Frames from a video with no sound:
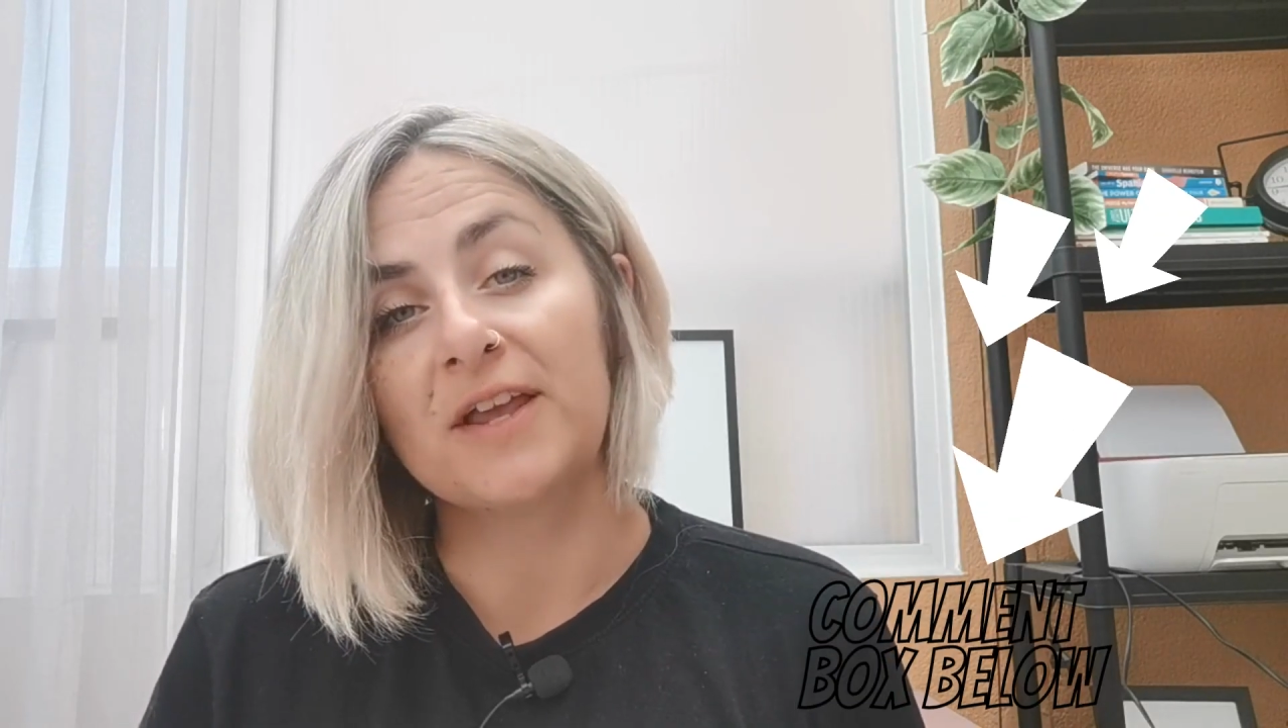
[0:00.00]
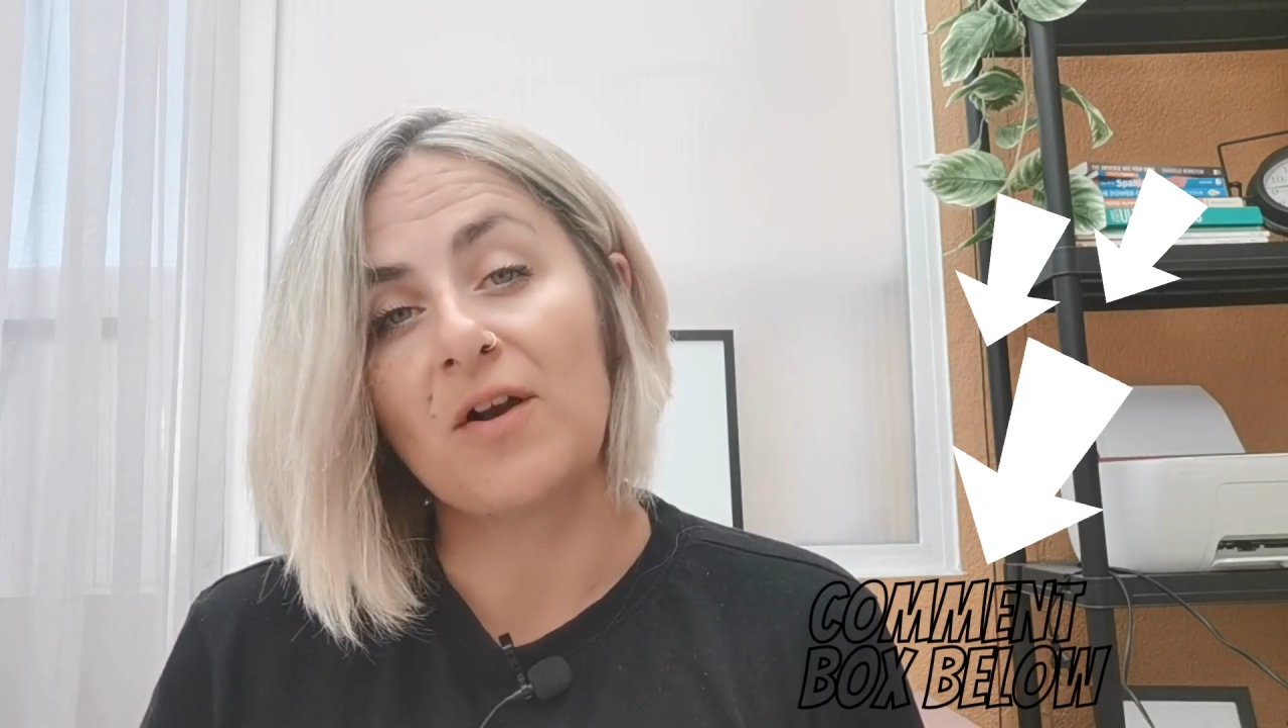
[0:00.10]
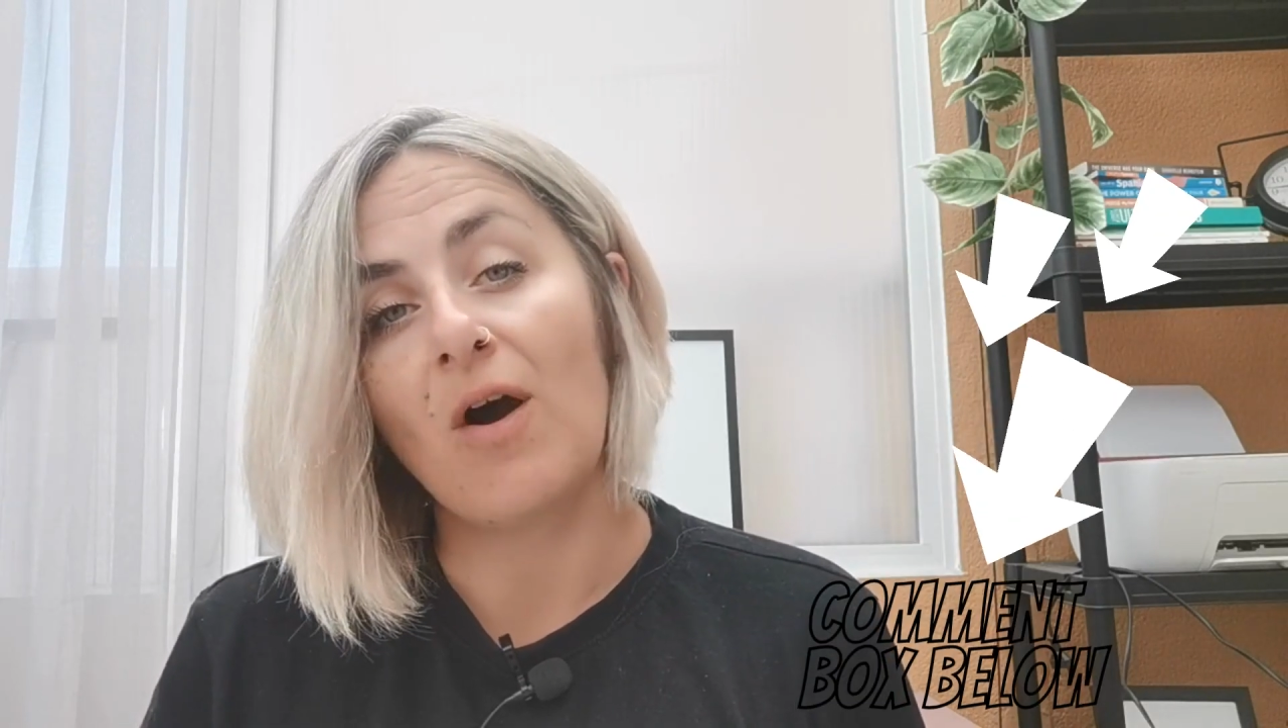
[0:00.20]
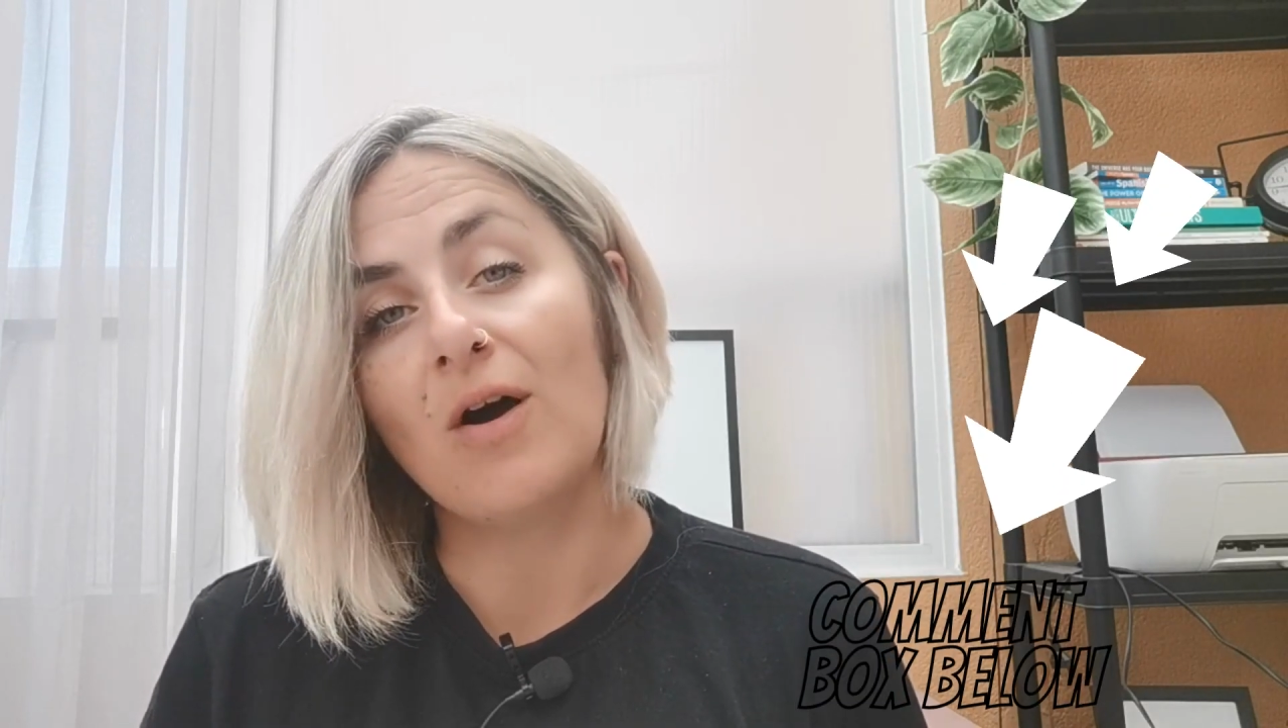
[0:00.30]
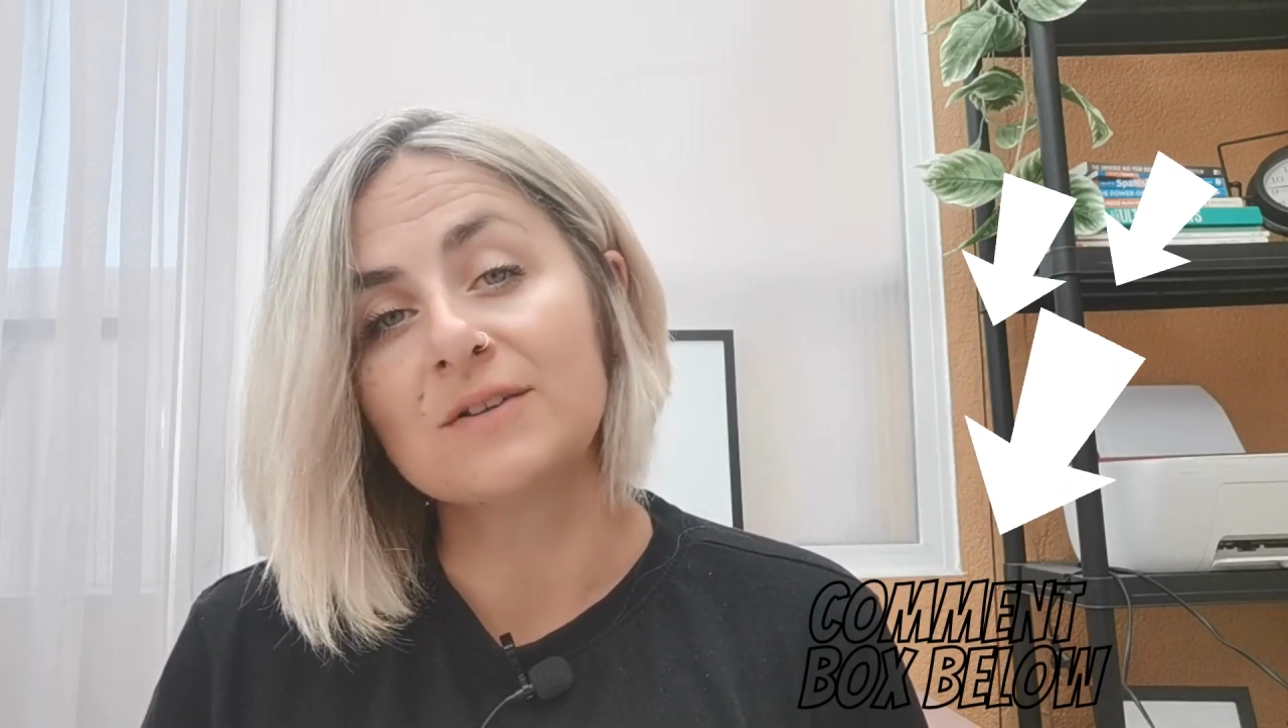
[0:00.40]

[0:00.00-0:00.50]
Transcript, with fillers: share your